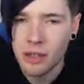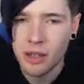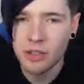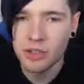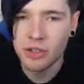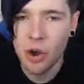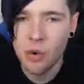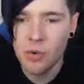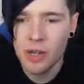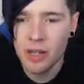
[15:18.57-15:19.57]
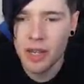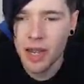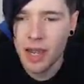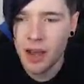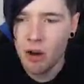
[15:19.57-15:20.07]
A stone
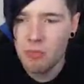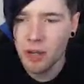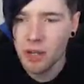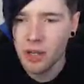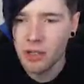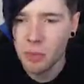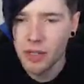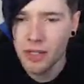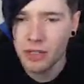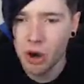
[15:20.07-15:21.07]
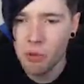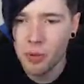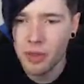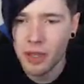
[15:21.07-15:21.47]
key. Oh my goodness, we need to open